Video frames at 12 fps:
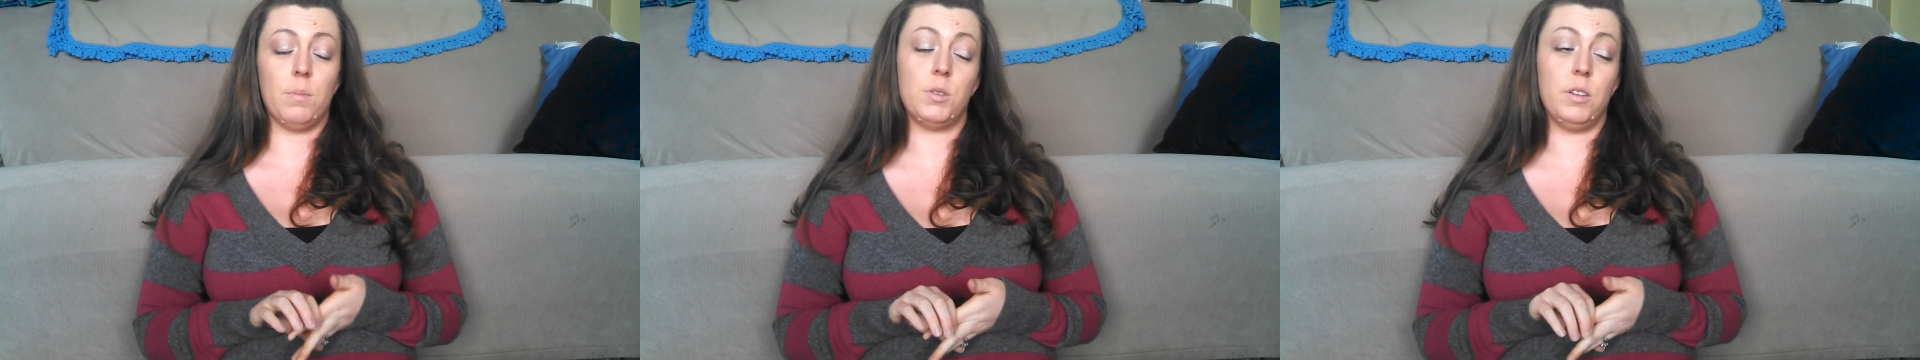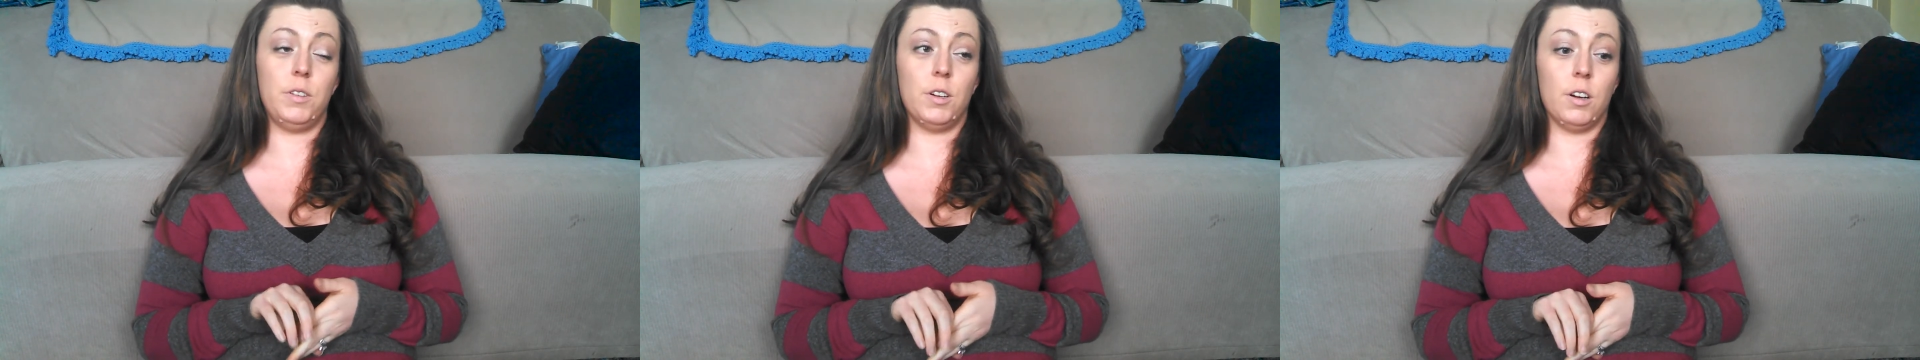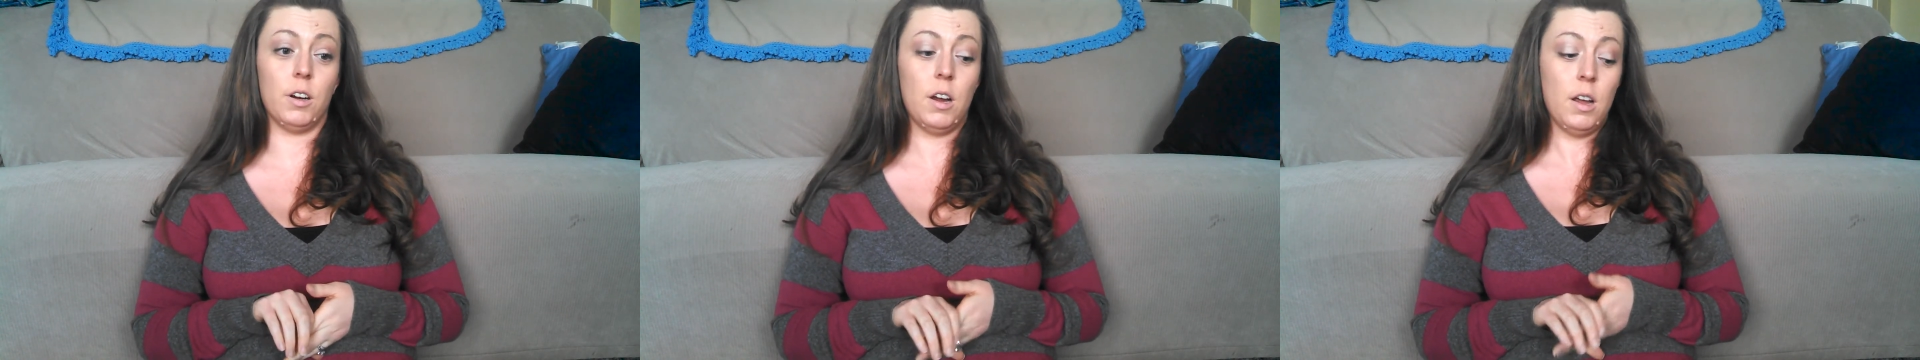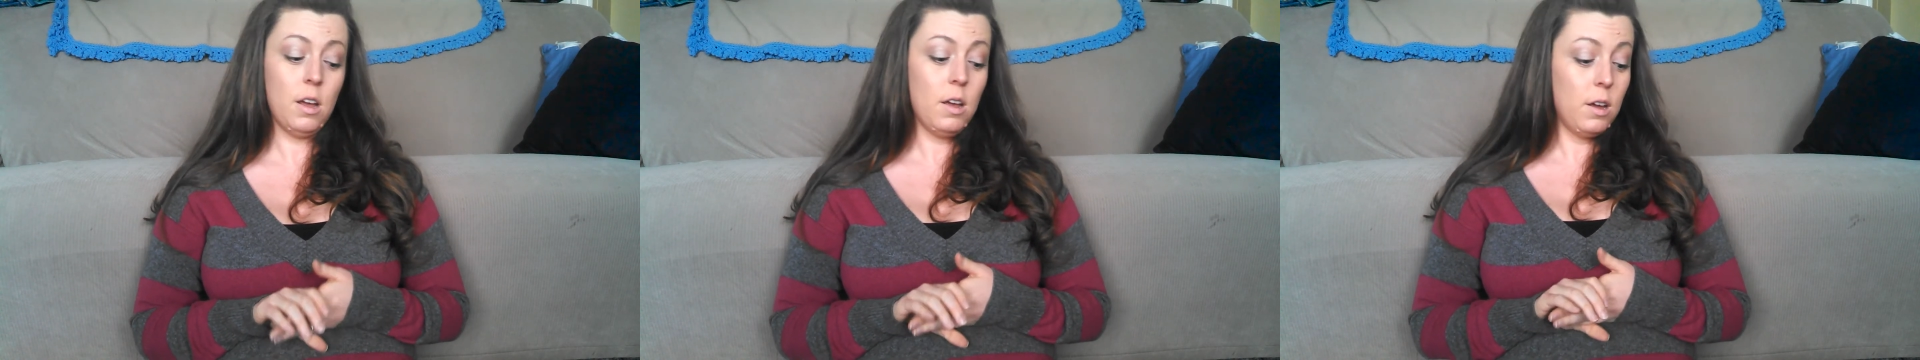So if you're
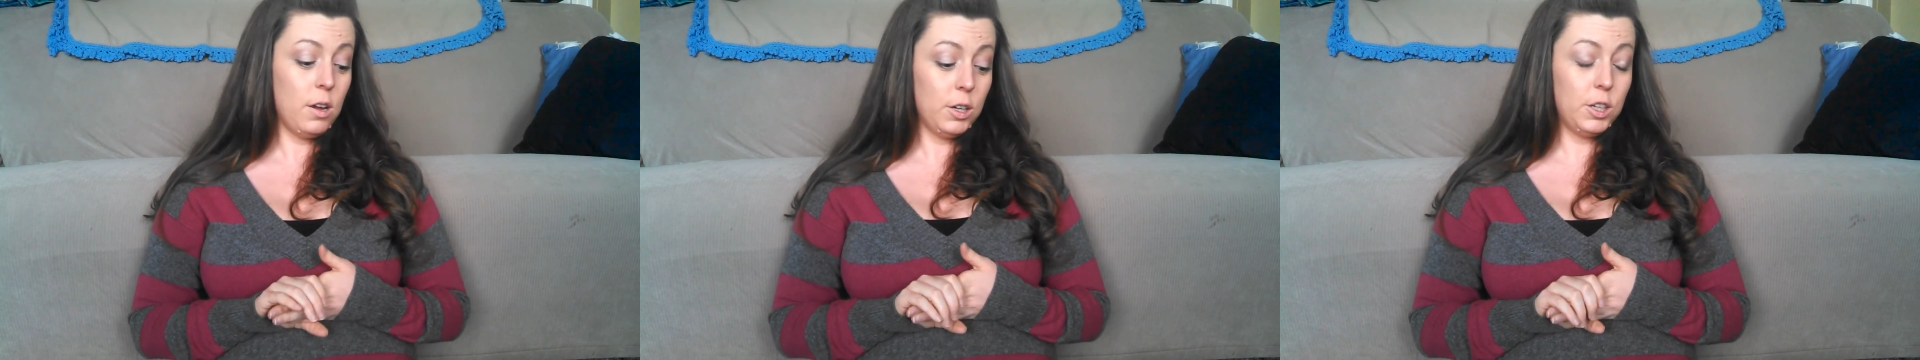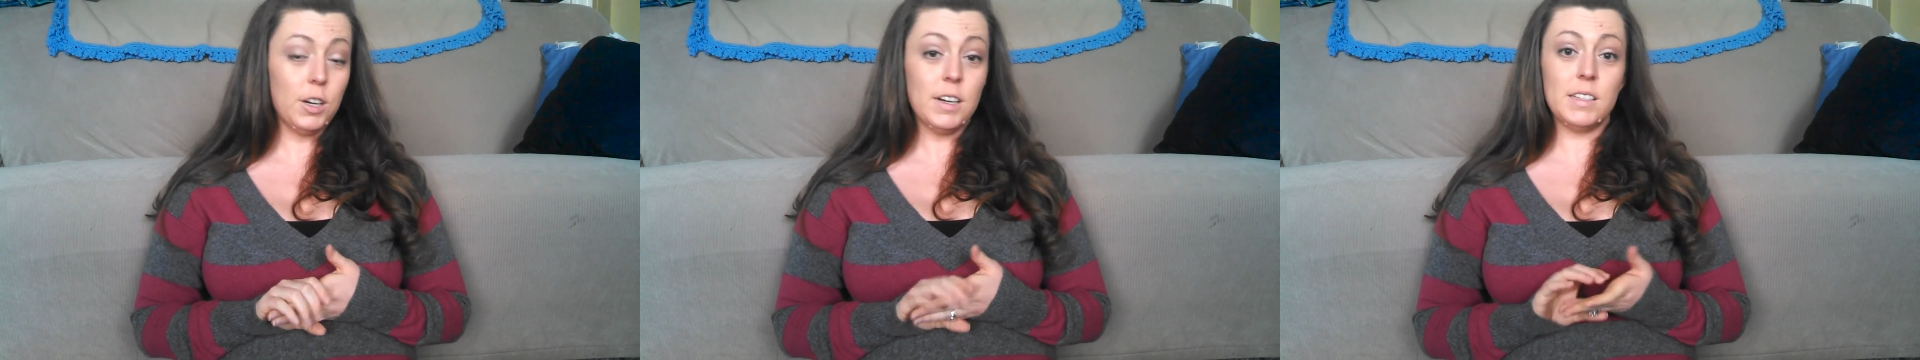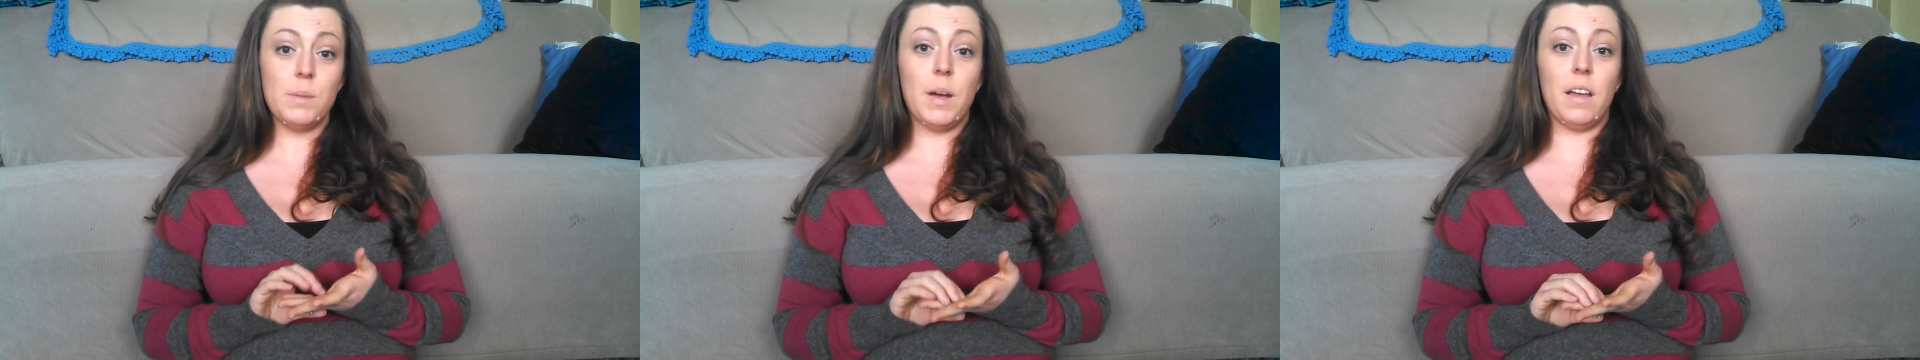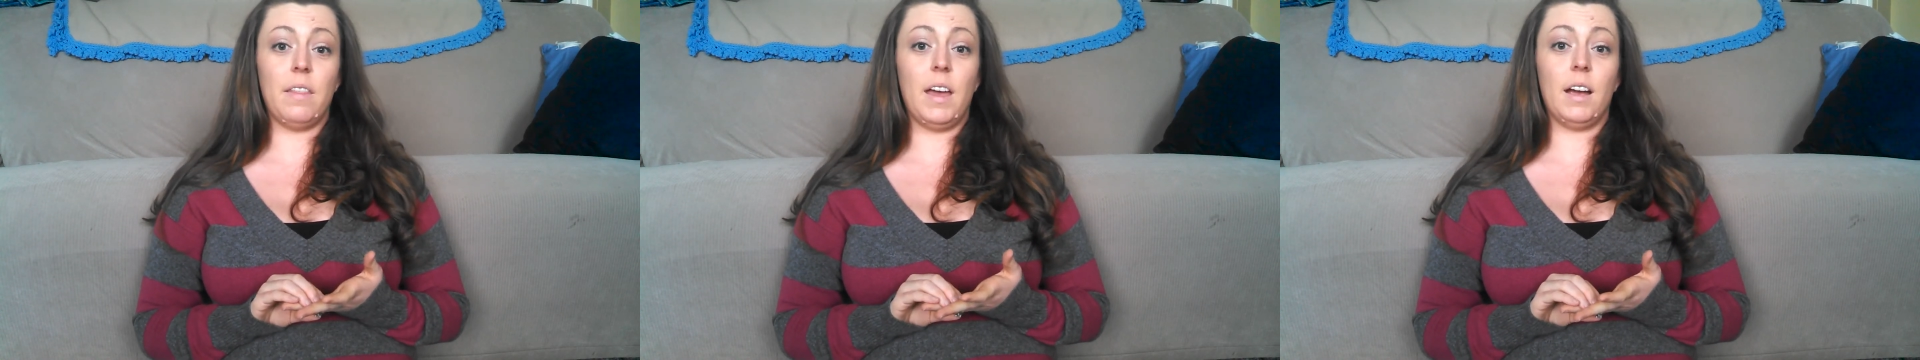curious
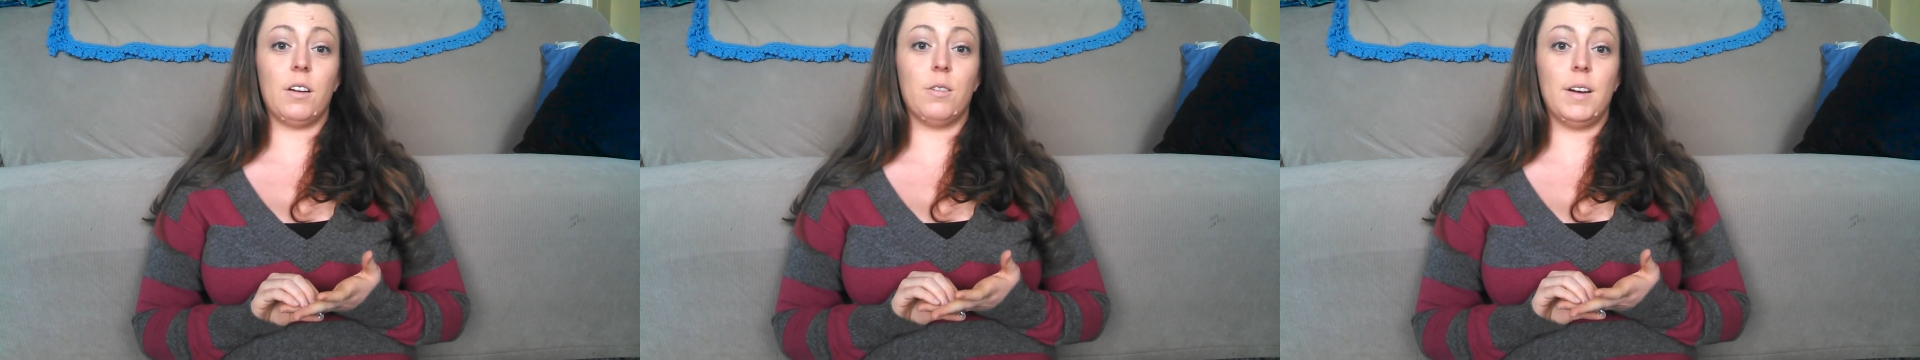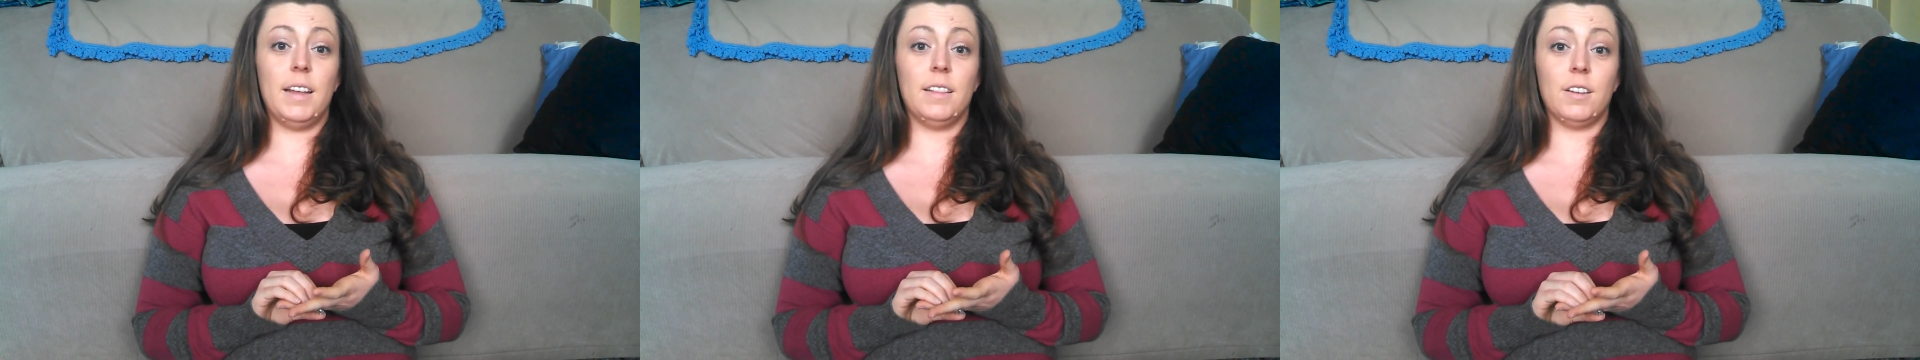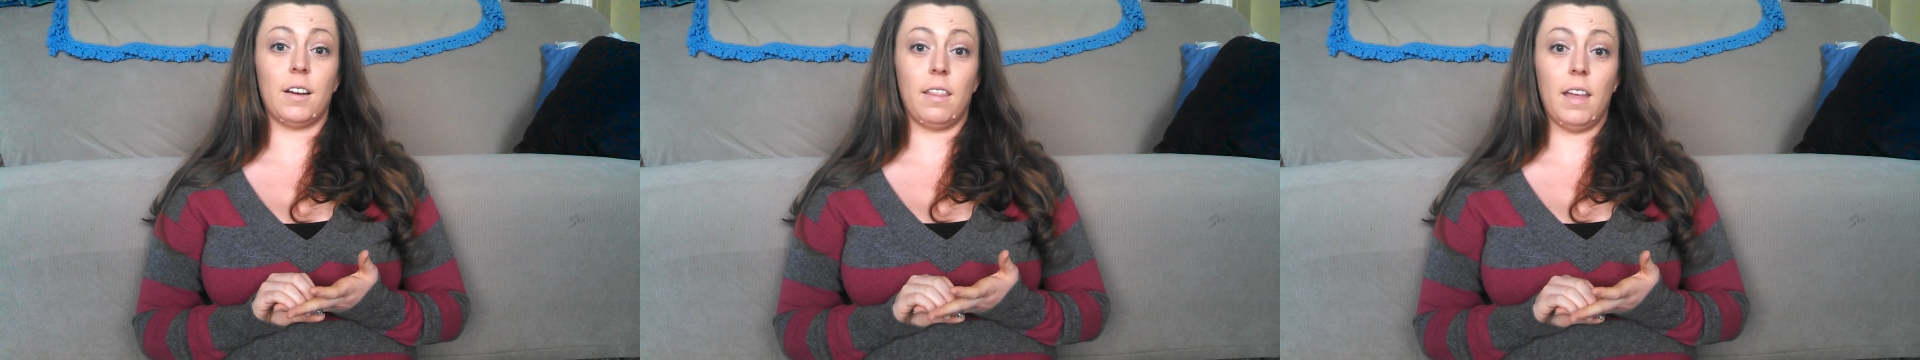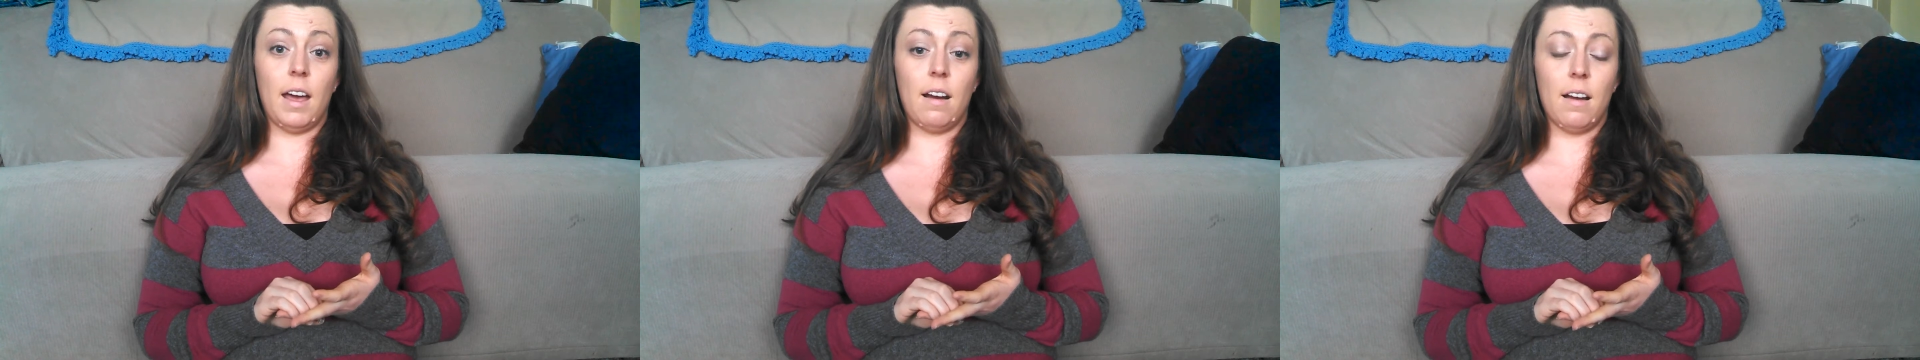about that, go ahead and look
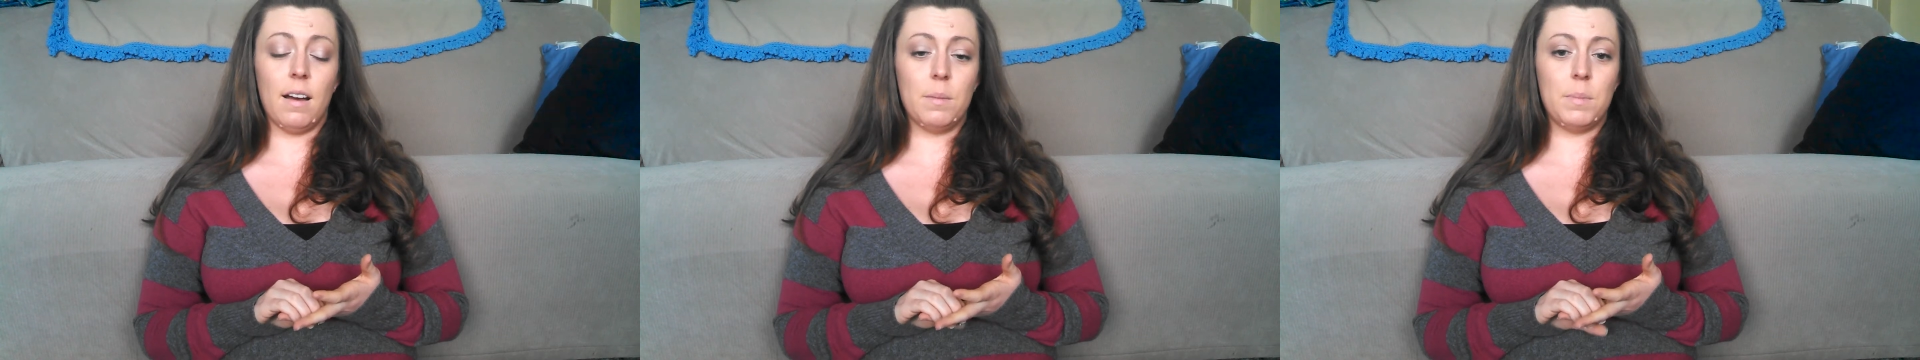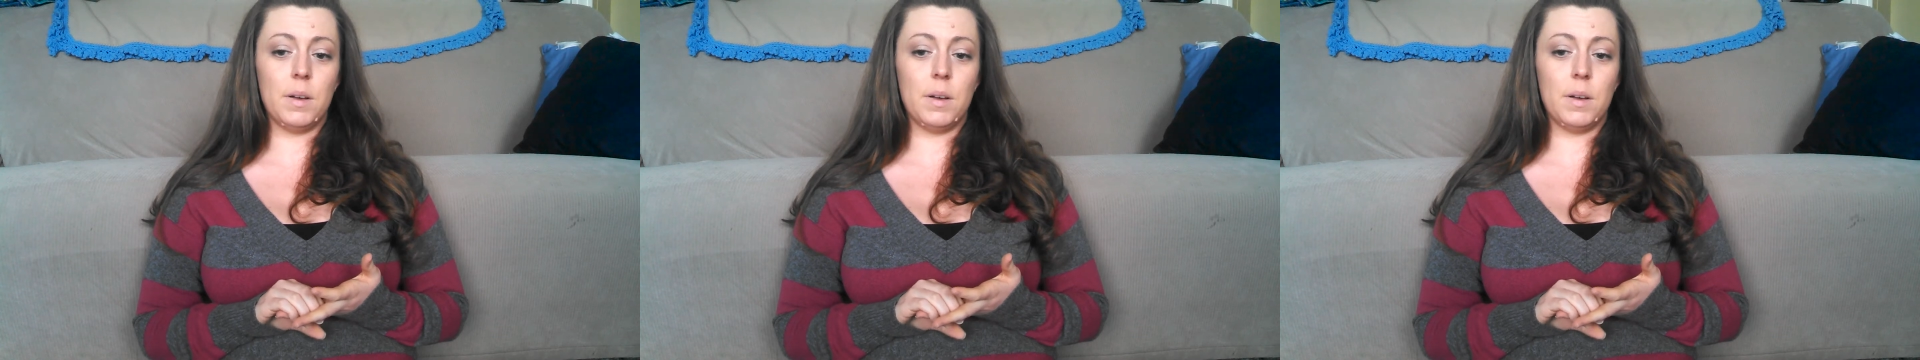that up.